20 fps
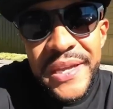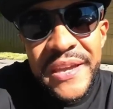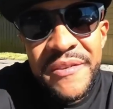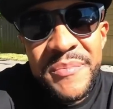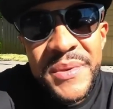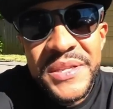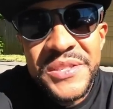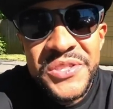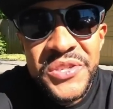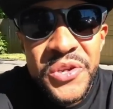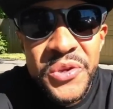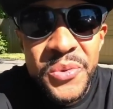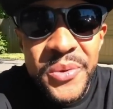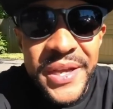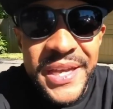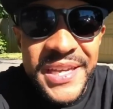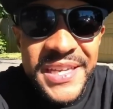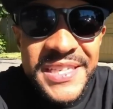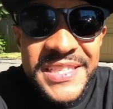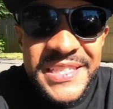give me two
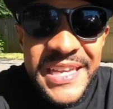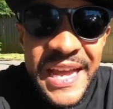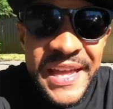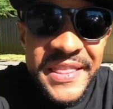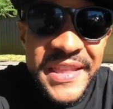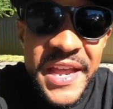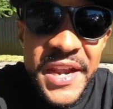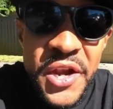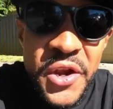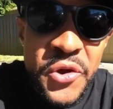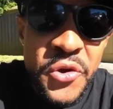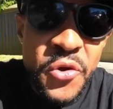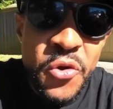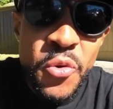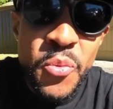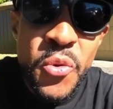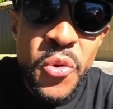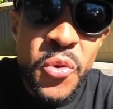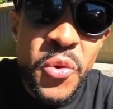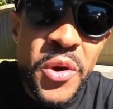weeks and then
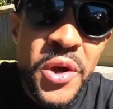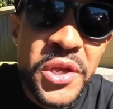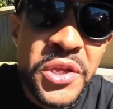normal